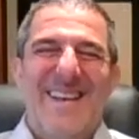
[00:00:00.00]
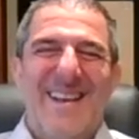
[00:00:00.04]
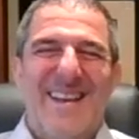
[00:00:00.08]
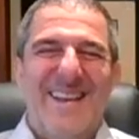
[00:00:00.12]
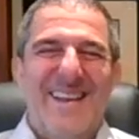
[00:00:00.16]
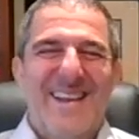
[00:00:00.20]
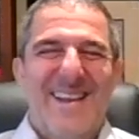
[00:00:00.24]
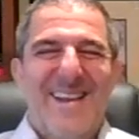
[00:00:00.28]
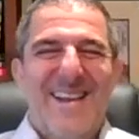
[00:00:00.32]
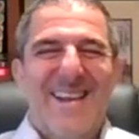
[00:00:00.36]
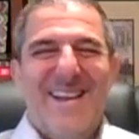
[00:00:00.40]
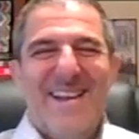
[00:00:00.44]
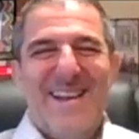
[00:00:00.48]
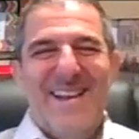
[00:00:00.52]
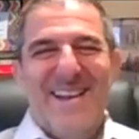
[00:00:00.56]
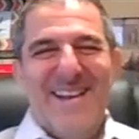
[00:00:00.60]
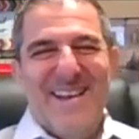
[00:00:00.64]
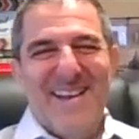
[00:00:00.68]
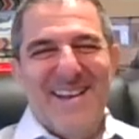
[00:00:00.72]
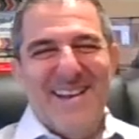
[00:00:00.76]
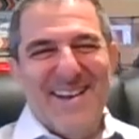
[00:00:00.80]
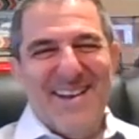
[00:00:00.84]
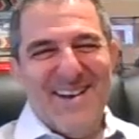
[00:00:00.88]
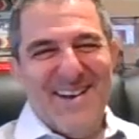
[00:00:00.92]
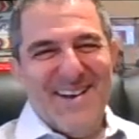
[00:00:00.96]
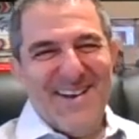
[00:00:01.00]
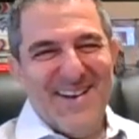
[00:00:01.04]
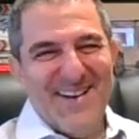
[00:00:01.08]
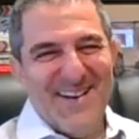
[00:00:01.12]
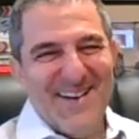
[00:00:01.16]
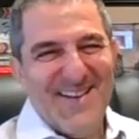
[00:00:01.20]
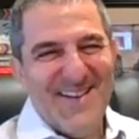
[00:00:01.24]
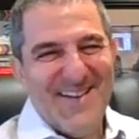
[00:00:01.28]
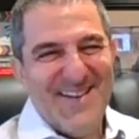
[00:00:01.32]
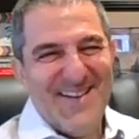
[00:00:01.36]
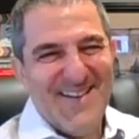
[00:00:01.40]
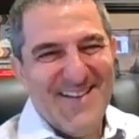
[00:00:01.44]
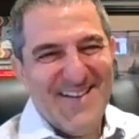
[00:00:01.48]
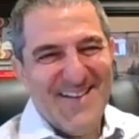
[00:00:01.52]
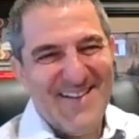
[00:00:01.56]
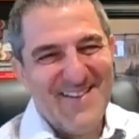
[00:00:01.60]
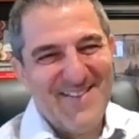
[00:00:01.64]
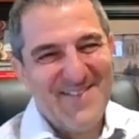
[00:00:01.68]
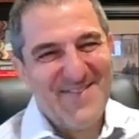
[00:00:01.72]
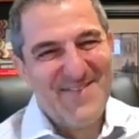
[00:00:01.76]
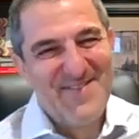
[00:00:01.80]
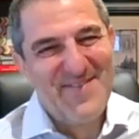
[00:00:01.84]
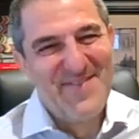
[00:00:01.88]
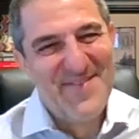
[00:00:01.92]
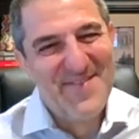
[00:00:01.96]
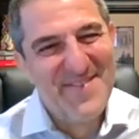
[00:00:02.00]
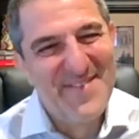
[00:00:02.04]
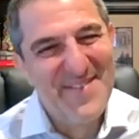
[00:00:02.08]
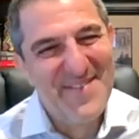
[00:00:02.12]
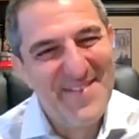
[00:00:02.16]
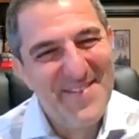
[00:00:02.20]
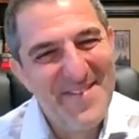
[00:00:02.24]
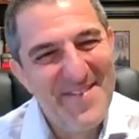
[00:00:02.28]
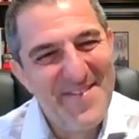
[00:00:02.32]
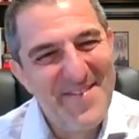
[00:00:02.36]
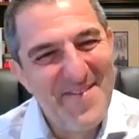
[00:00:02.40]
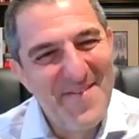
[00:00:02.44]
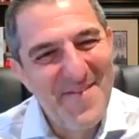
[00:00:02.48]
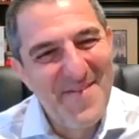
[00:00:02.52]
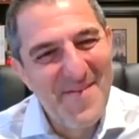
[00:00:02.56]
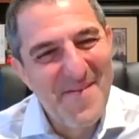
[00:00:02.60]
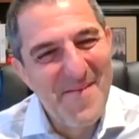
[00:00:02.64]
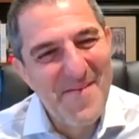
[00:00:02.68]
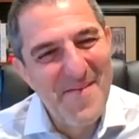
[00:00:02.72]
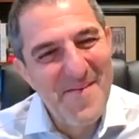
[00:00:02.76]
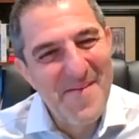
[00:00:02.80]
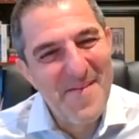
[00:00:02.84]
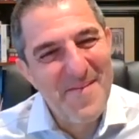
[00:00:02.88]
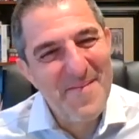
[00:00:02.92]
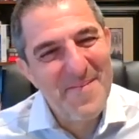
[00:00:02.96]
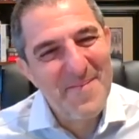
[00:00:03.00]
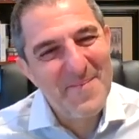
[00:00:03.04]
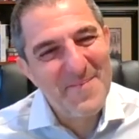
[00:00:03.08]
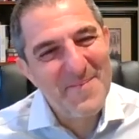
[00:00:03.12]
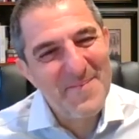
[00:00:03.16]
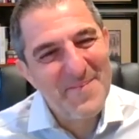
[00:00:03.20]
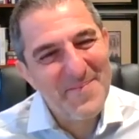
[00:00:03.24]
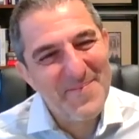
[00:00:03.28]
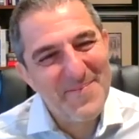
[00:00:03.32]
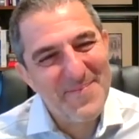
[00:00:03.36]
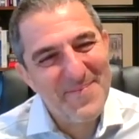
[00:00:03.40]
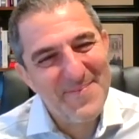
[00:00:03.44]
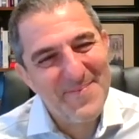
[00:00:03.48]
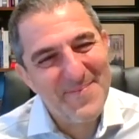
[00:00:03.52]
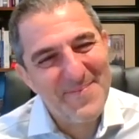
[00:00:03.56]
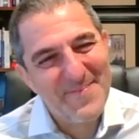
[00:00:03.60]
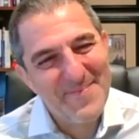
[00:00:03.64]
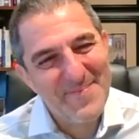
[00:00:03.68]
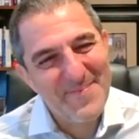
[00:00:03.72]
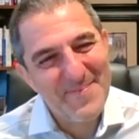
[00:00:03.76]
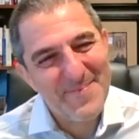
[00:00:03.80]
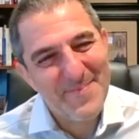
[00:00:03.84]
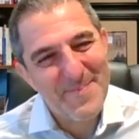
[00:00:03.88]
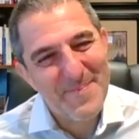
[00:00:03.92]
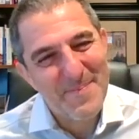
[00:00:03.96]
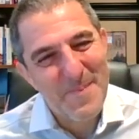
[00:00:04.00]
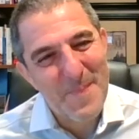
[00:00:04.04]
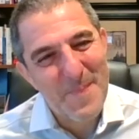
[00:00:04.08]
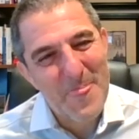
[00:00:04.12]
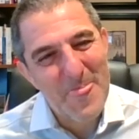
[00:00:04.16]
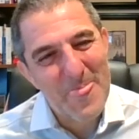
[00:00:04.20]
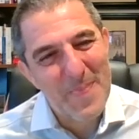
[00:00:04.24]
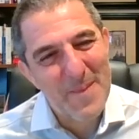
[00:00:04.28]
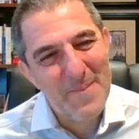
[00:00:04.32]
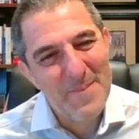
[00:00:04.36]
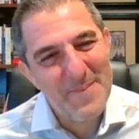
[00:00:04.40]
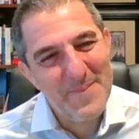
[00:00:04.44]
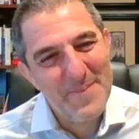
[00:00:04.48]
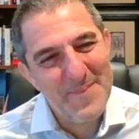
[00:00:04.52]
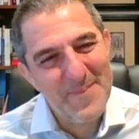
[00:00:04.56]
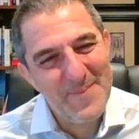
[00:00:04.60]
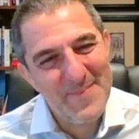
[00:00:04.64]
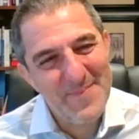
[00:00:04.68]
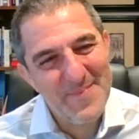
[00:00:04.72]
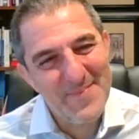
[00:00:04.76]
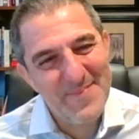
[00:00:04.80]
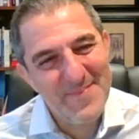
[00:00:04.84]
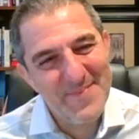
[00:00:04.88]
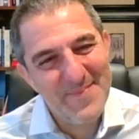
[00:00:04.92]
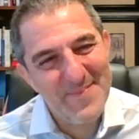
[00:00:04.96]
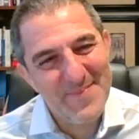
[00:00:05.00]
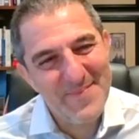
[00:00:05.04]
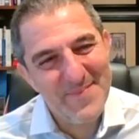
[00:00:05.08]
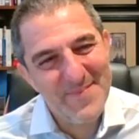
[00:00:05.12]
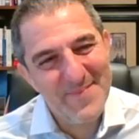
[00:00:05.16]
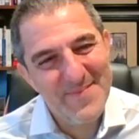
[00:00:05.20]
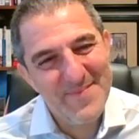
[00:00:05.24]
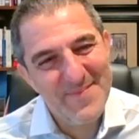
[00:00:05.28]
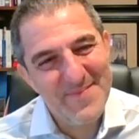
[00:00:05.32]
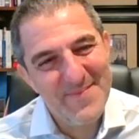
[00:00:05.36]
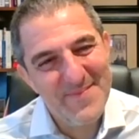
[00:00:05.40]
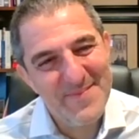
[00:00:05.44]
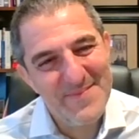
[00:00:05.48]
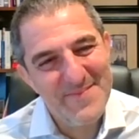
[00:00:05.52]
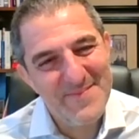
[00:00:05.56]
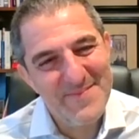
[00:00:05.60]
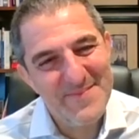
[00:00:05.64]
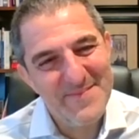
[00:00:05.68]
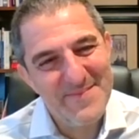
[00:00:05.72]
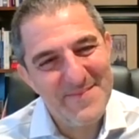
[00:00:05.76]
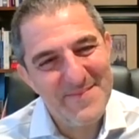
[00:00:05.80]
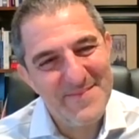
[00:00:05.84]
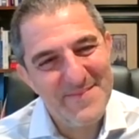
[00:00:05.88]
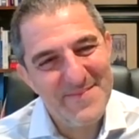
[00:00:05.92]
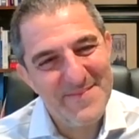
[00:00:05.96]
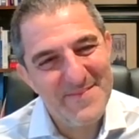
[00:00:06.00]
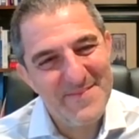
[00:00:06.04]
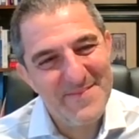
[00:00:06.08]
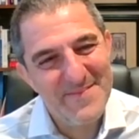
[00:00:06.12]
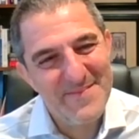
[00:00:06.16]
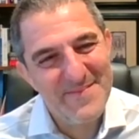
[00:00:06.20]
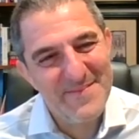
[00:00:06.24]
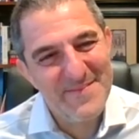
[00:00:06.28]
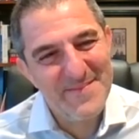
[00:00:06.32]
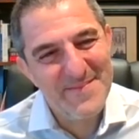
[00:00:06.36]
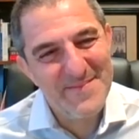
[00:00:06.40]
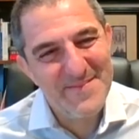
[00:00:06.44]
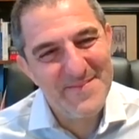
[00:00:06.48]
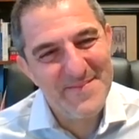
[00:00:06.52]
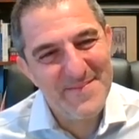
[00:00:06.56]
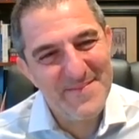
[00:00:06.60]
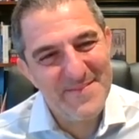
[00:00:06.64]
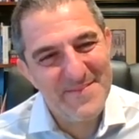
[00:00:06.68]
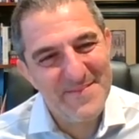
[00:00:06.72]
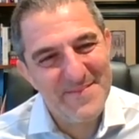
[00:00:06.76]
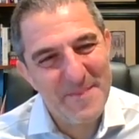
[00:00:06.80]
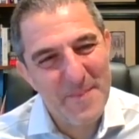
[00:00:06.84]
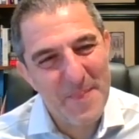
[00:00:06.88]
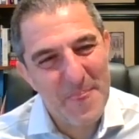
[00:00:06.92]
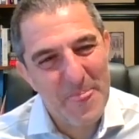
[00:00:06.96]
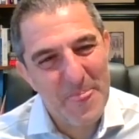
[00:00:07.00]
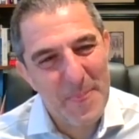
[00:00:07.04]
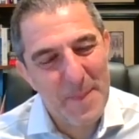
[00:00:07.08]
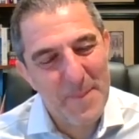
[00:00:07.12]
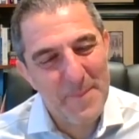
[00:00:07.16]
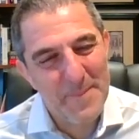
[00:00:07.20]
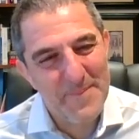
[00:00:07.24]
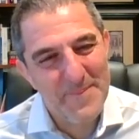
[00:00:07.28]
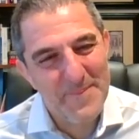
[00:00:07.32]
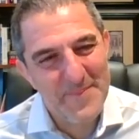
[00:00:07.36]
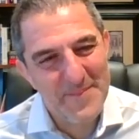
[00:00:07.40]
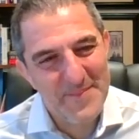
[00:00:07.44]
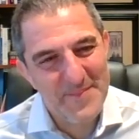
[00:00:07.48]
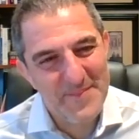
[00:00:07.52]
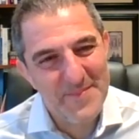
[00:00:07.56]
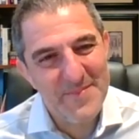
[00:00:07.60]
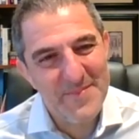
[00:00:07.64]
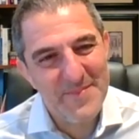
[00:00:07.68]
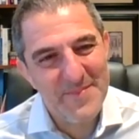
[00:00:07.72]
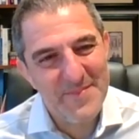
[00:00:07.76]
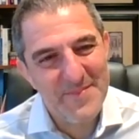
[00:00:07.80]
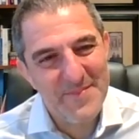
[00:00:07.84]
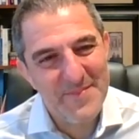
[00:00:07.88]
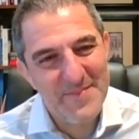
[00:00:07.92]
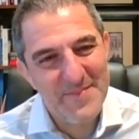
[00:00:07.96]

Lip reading: (not speaking)